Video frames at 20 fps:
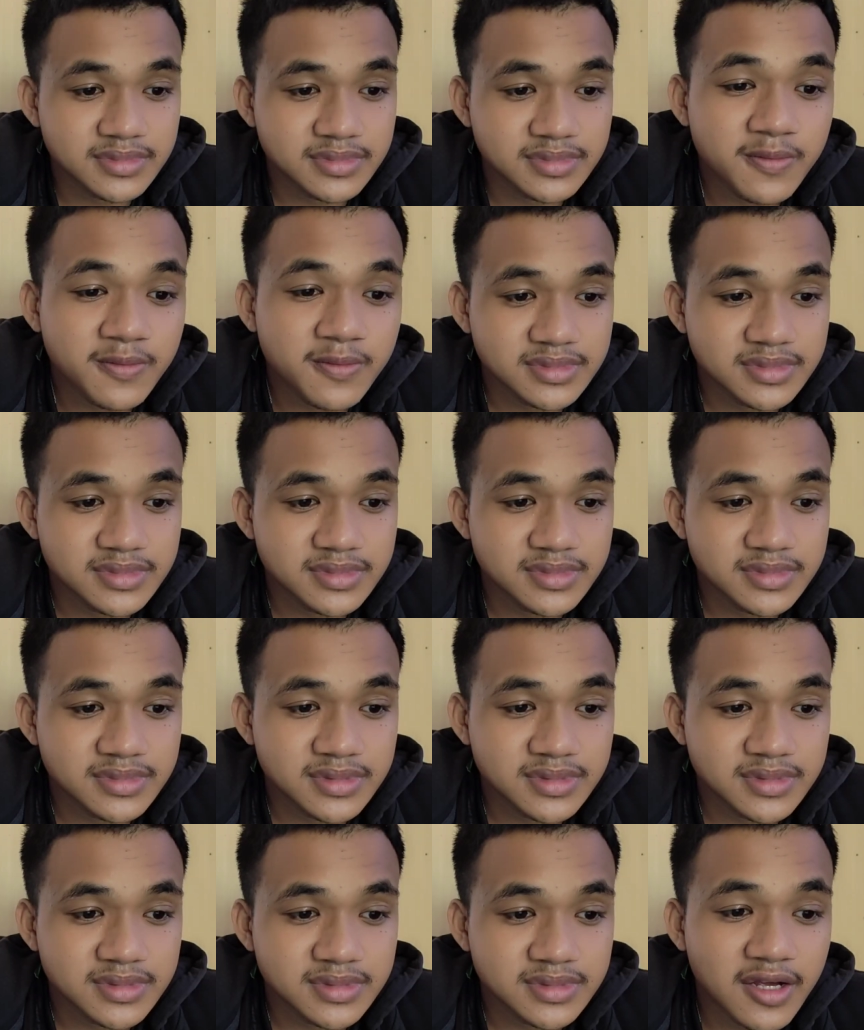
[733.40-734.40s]
I also
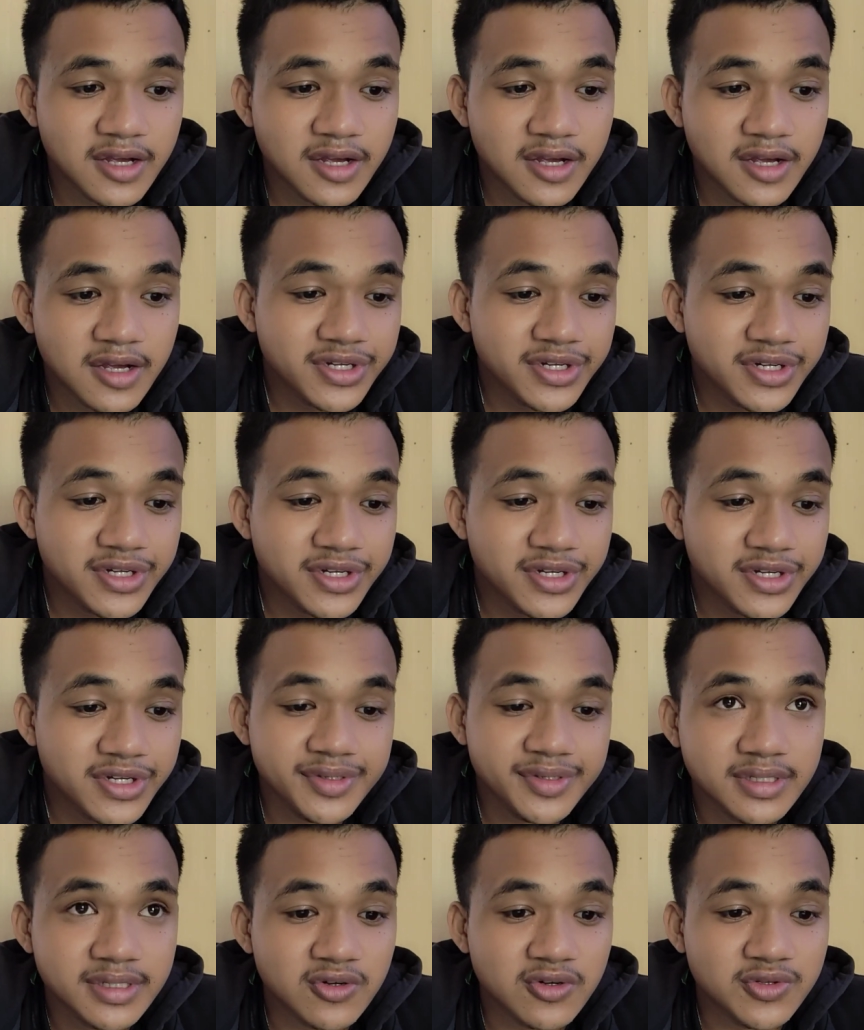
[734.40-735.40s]
learned the
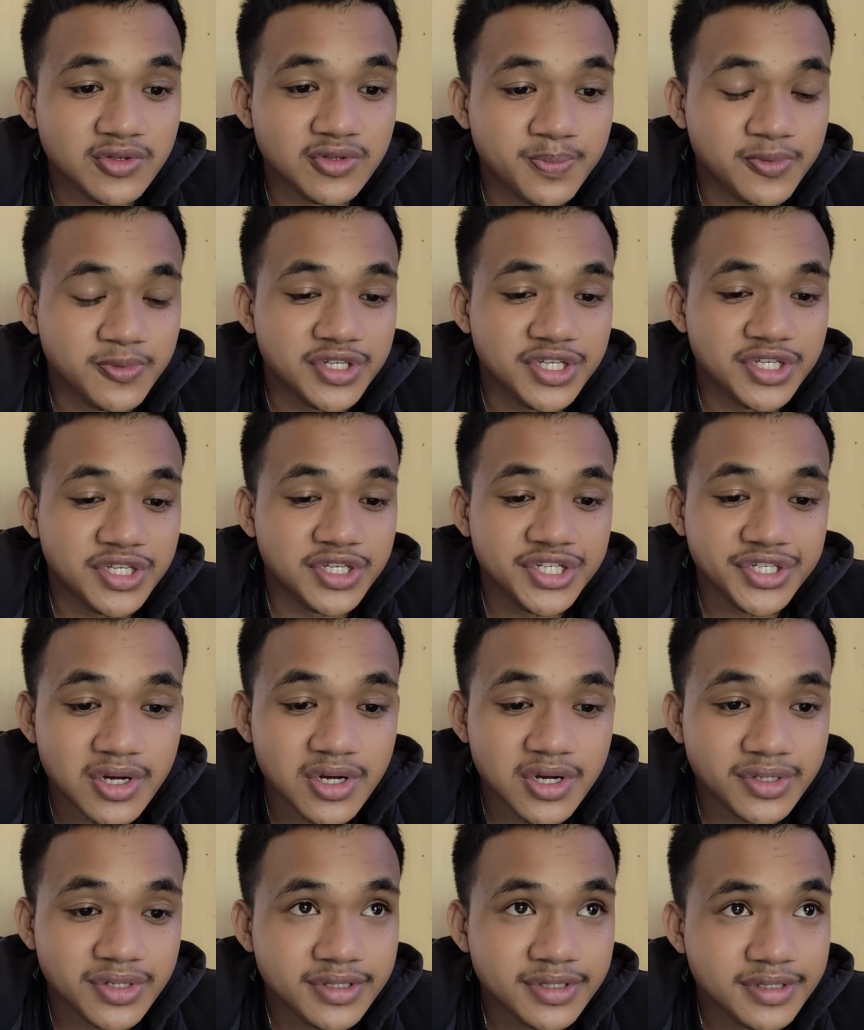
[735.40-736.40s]

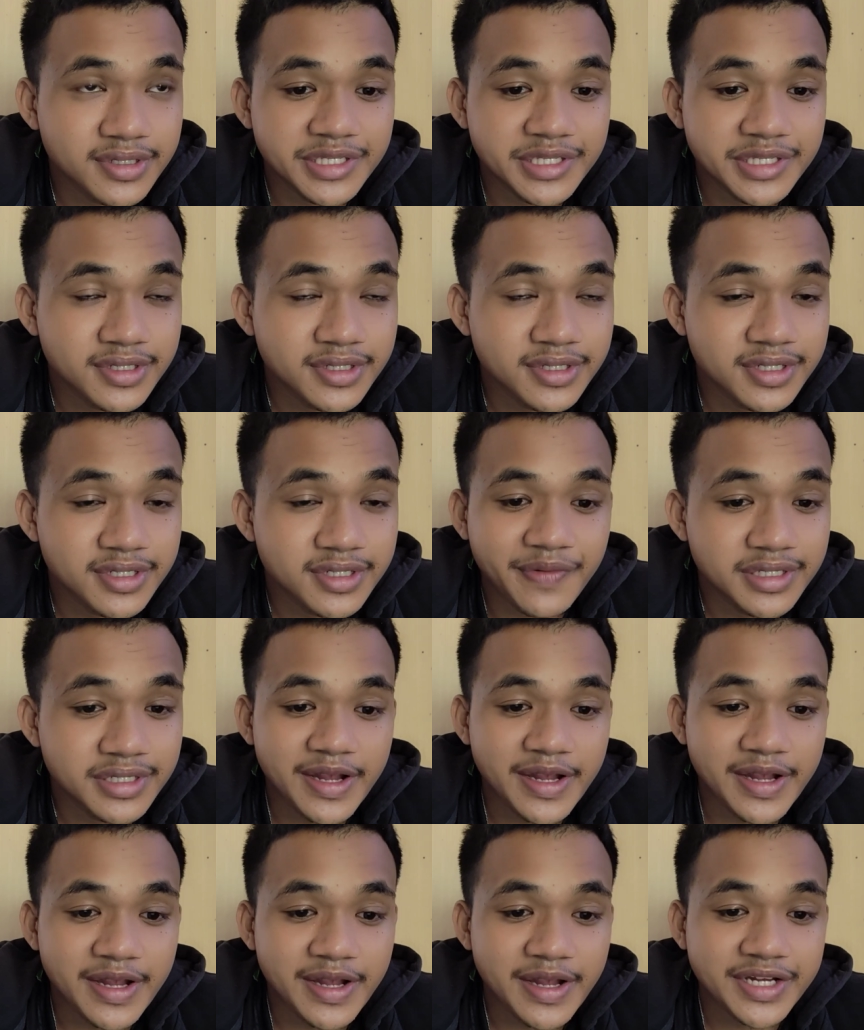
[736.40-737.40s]
composition,
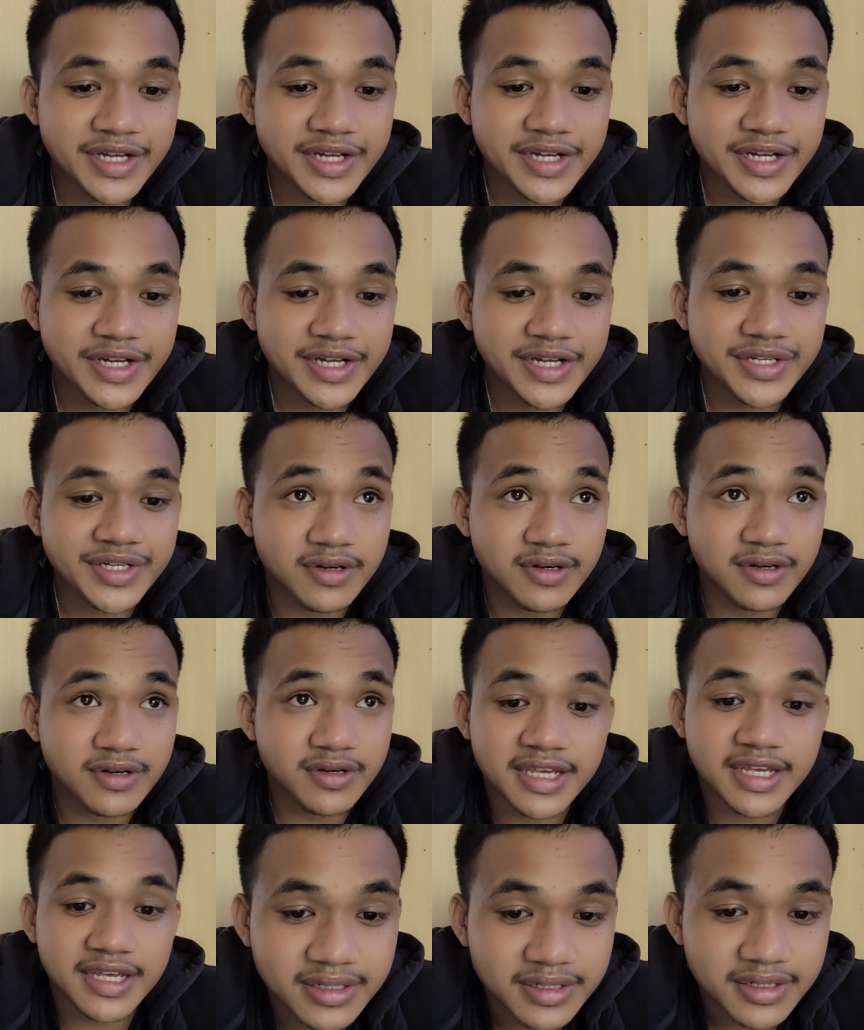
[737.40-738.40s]
inspection and grading,
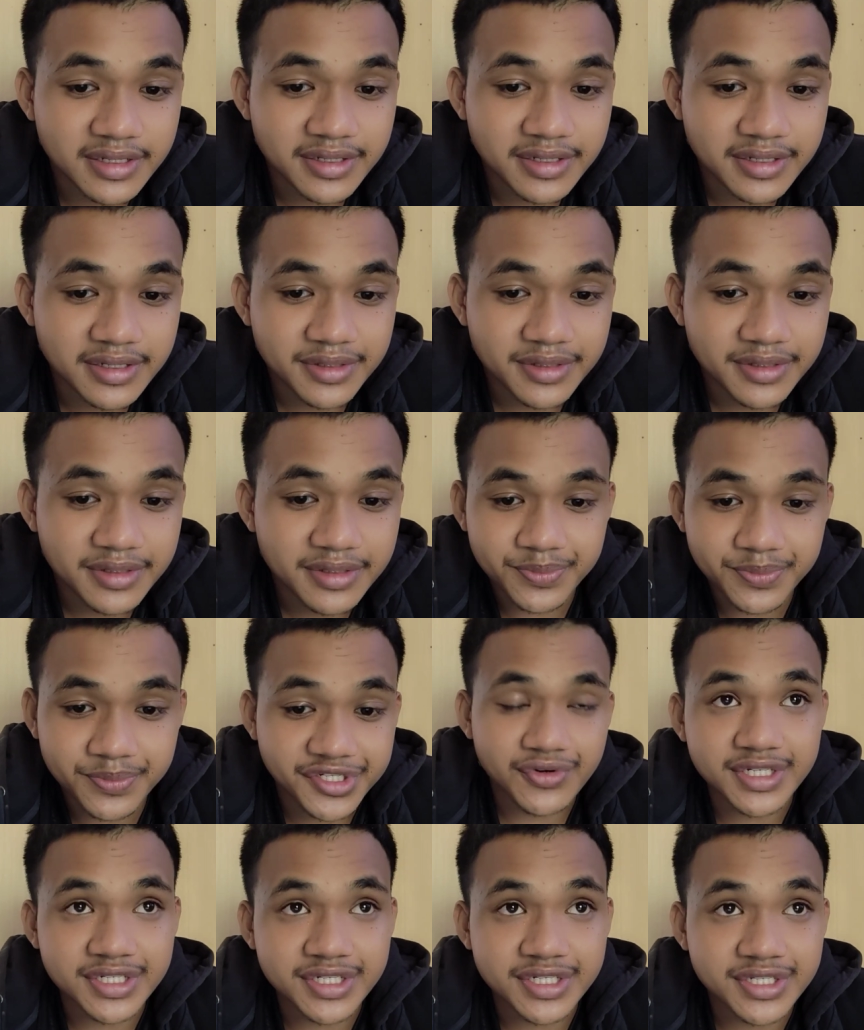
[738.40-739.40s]

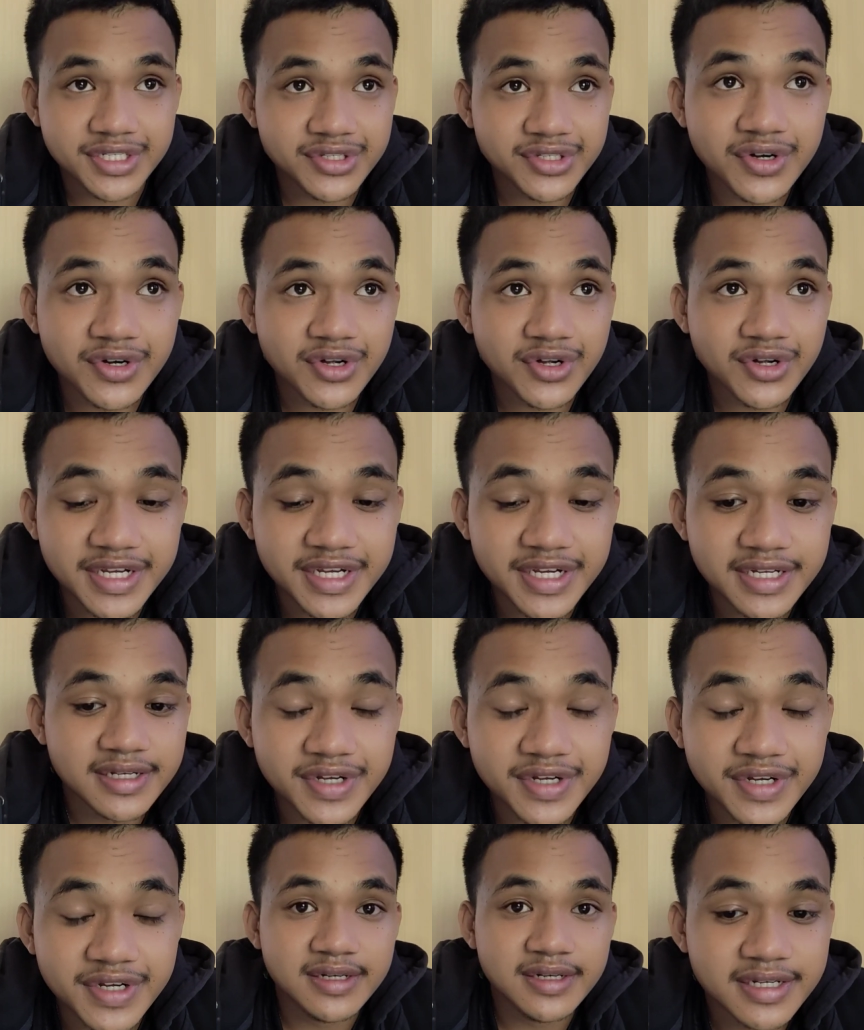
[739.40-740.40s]
capturing, storing,
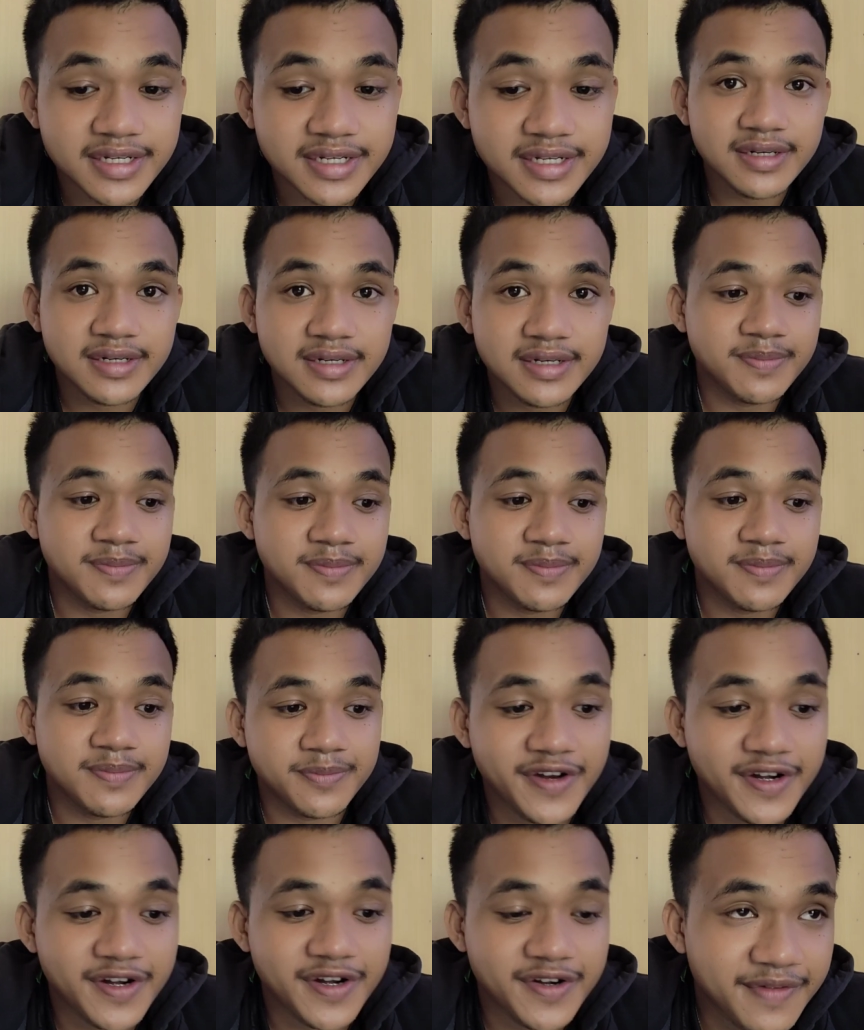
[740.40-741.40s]

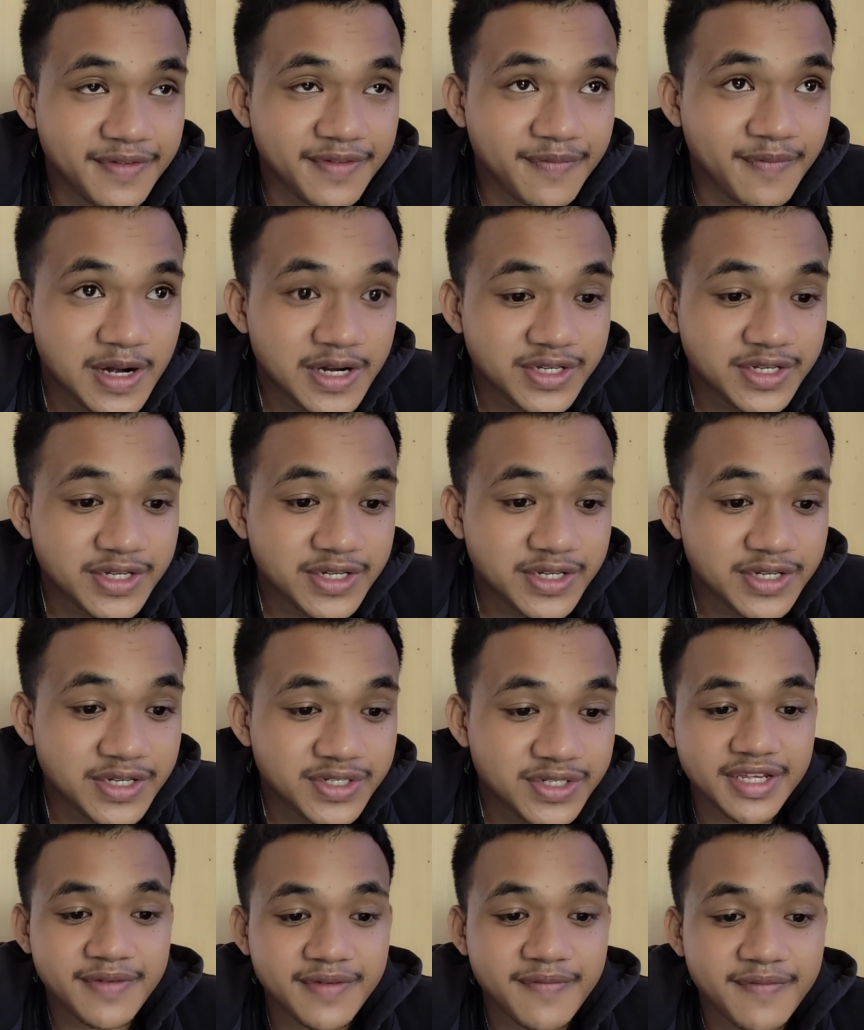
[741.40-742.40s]
preparing various
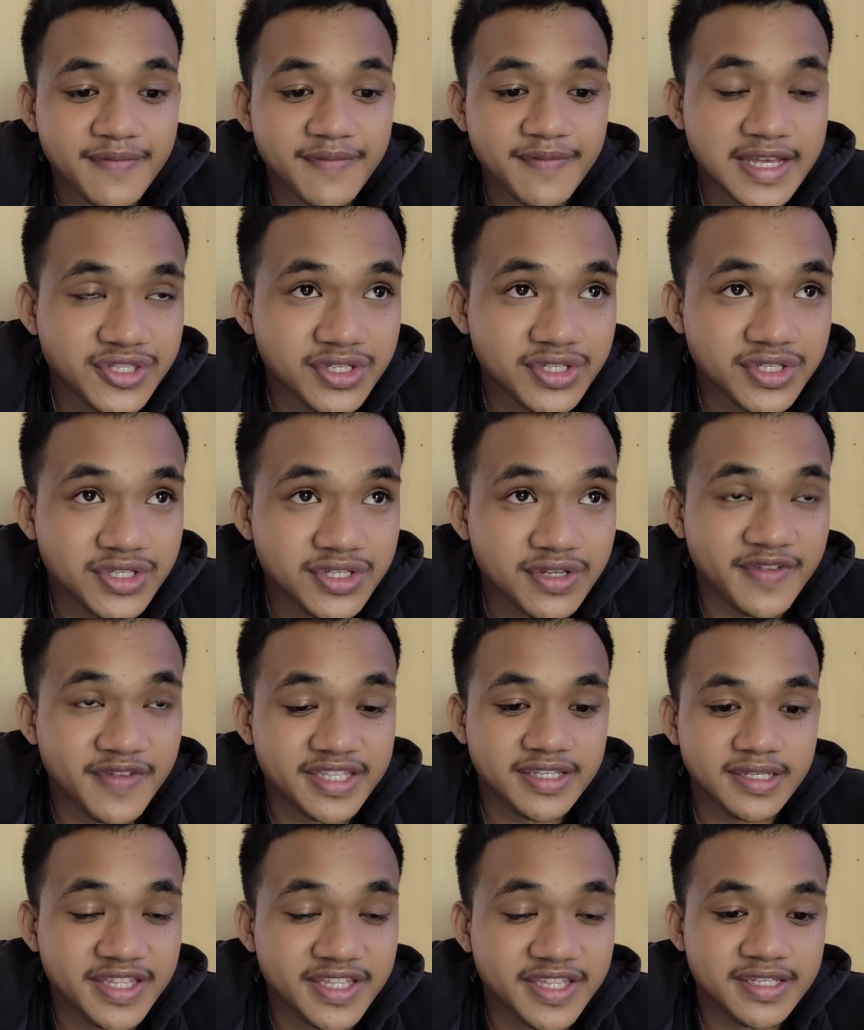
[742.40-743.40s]
cooking methods of
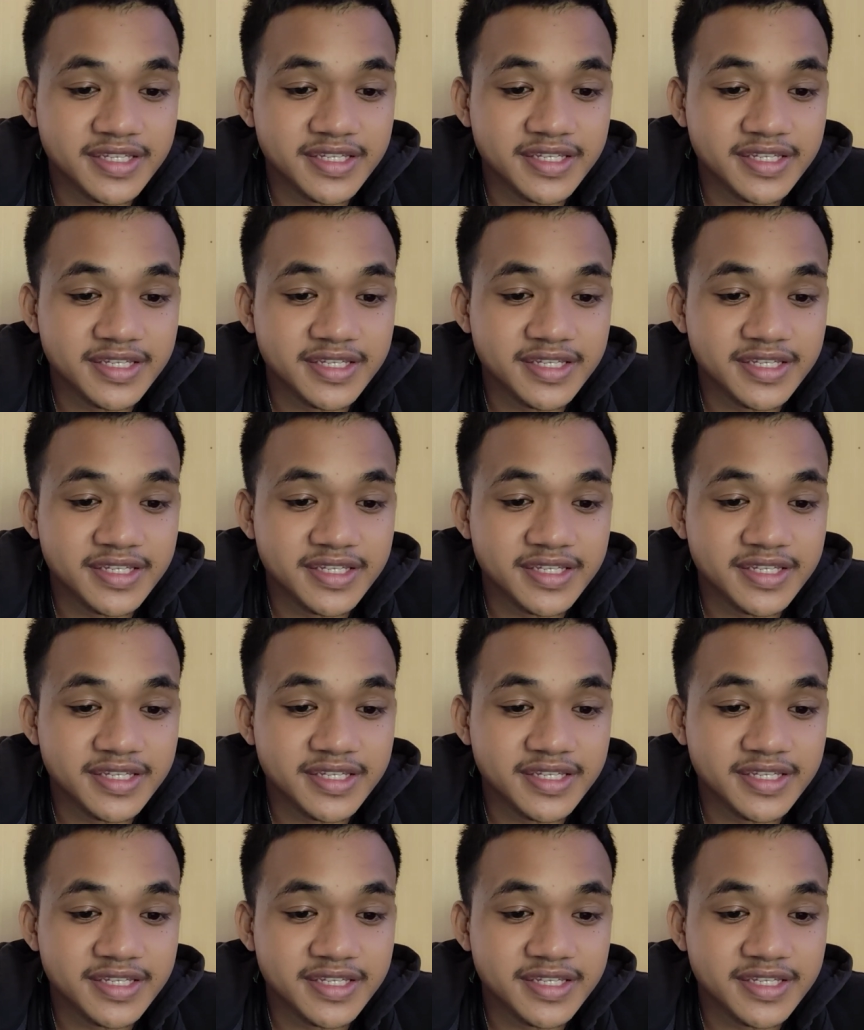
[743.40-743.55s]
meats.